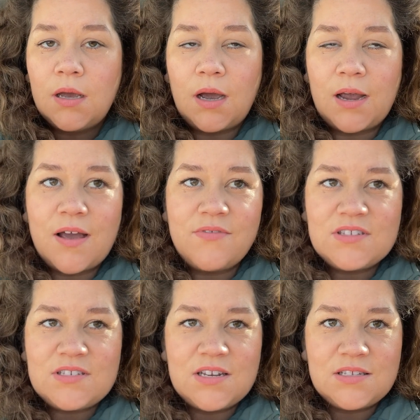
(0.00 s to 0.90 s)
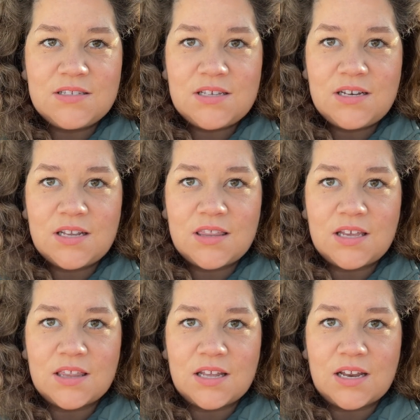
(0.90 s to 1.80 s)
I have this tendency to
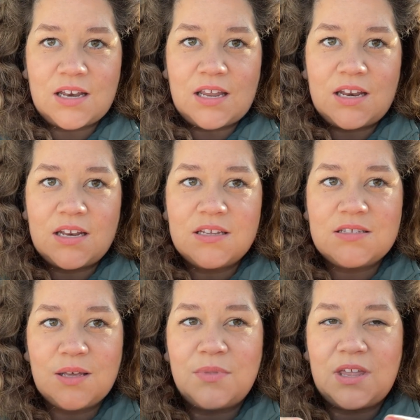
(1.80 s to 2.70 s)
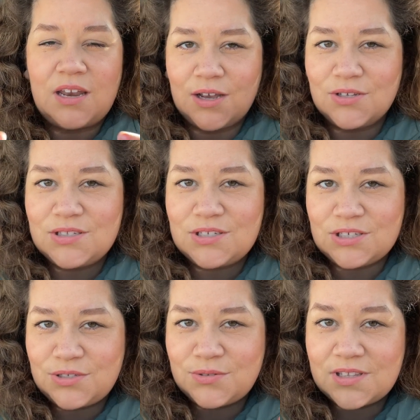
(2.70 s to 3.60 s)
think that I need something else to
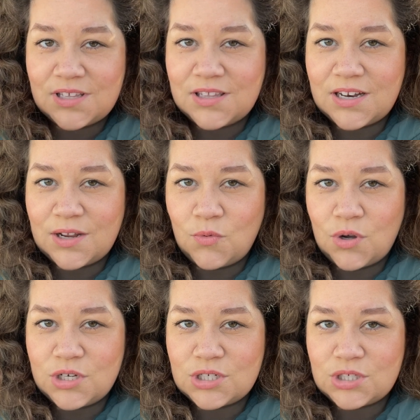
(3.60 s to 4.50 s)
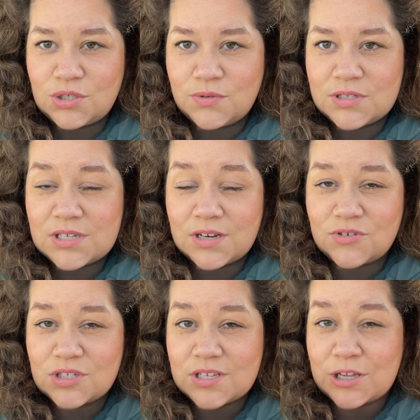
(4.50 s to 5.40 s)
do the thing that I want to do instead of
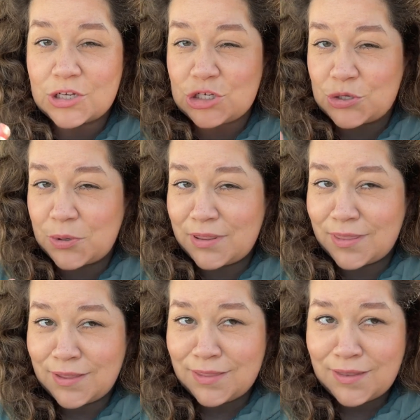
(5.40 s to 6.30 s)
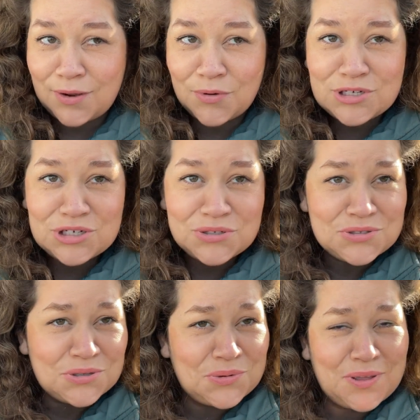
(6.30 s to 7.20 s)
just like doing the thing that I want to do.
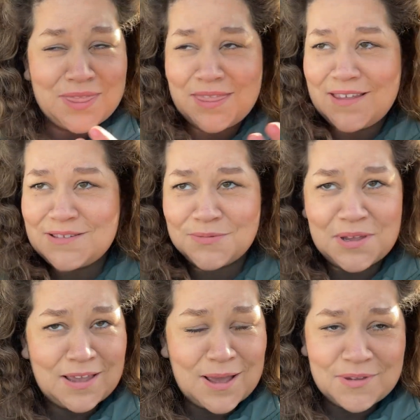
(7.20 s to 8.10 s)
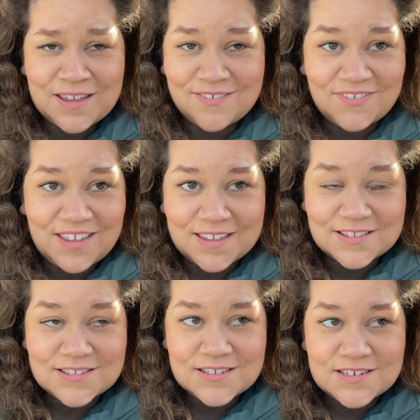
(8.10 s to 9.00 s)
So this week I'm
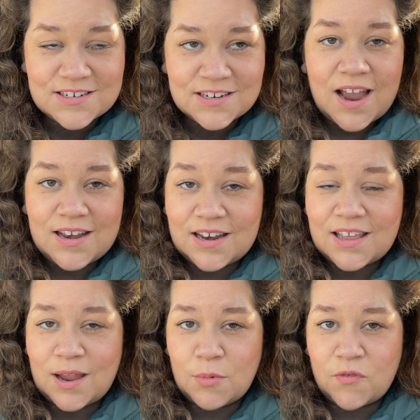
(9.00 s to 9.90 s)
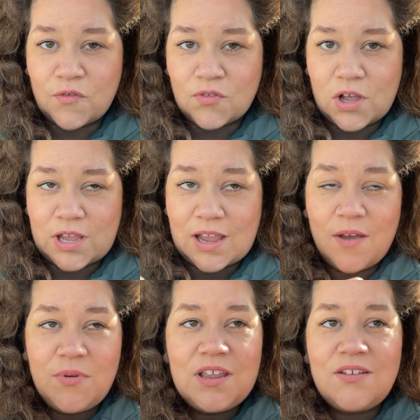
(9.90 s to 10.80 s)
convinced I need a camera for vlogging.
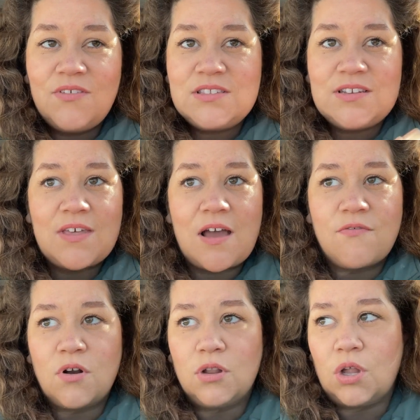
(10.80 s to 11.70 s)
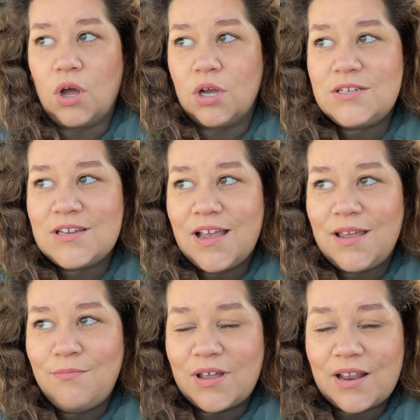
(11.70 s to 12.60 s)
I've been convinced of that for a long
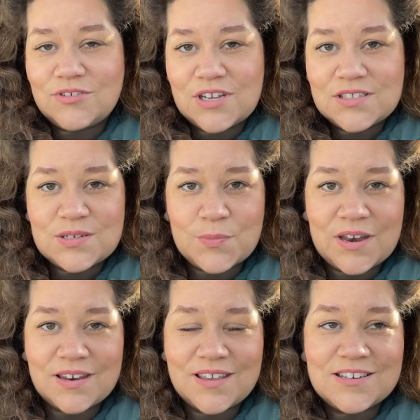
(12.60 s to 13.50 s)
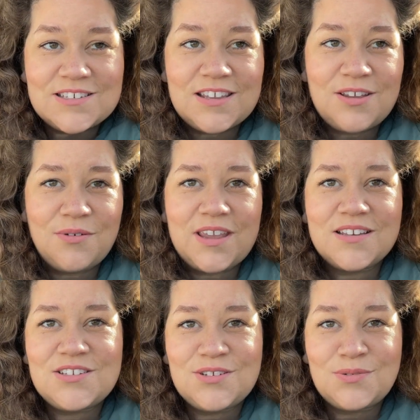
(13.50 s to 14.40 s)
time, but I've just been
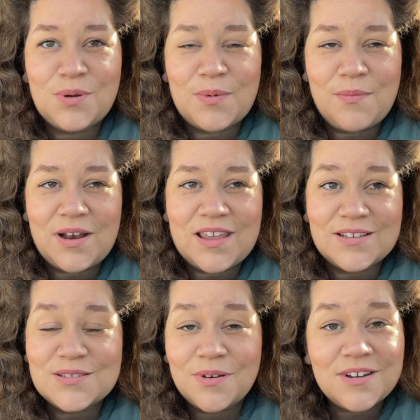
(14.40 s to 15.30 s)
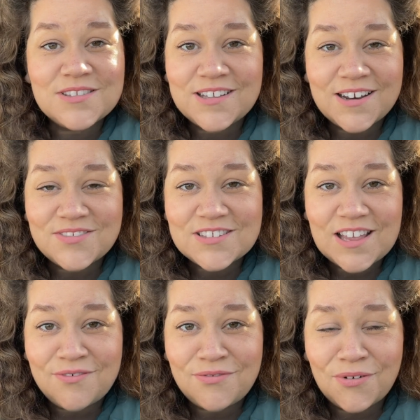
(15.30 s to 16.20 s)
continuing to put my money elsewhere instead of
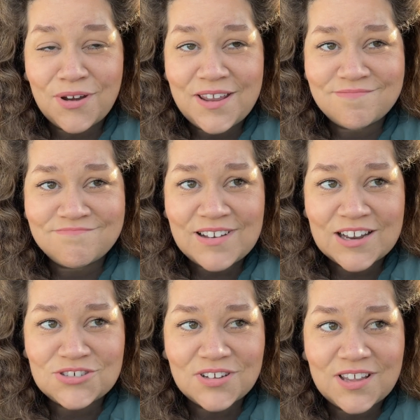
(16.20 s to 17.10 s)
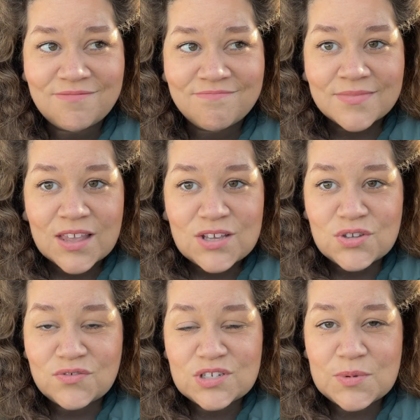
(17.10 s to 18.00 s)
save for it naturally.
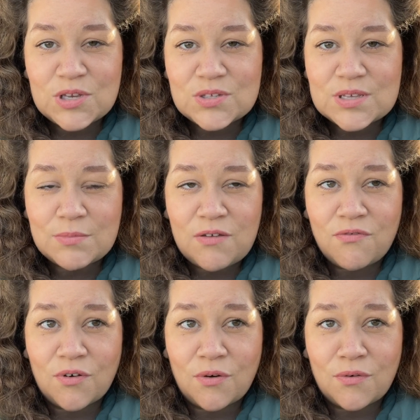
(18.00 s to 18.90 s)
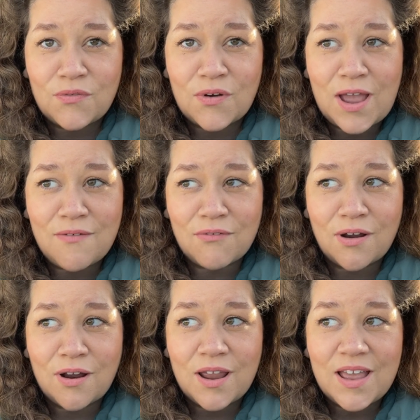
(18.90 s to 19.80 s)
So I've just been using my phone
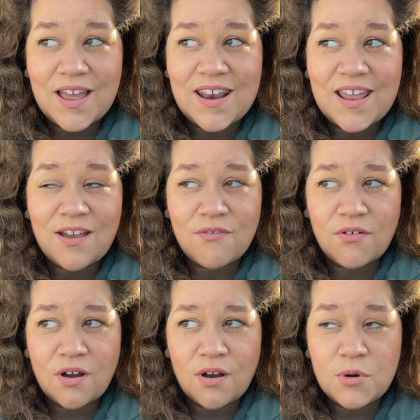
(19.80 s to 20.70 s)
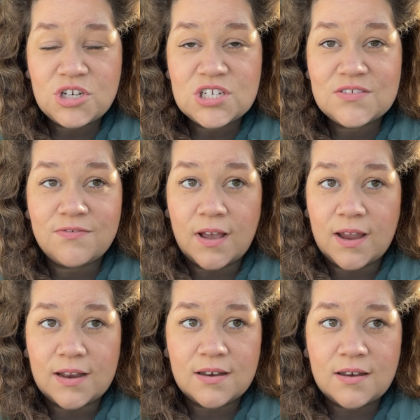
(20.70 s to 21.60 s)
forever and ever, which is
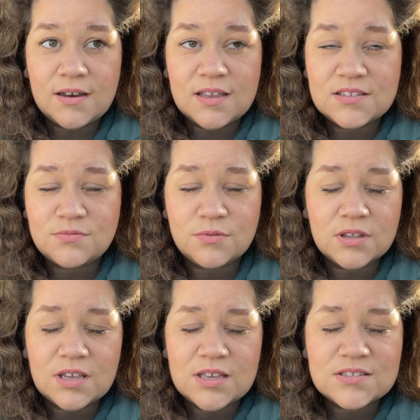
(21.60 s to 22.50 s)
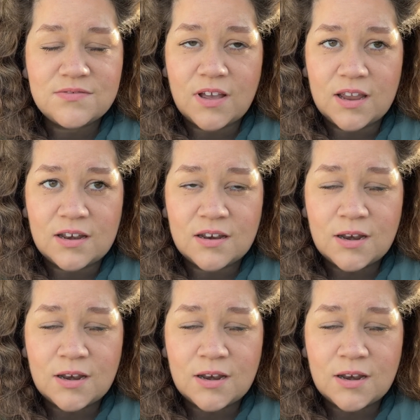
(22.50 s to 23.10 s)
fine. It's fine.